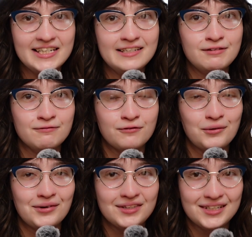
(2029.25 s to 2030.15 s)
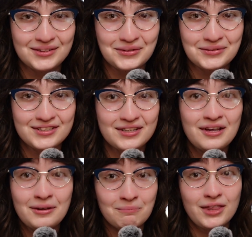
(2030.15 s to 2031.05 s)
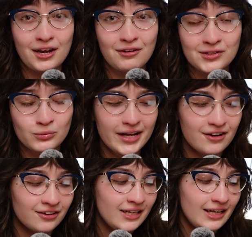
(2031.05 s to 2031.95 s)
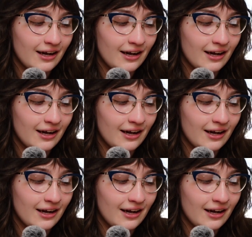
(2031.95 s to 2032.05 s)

even for the adults there as well,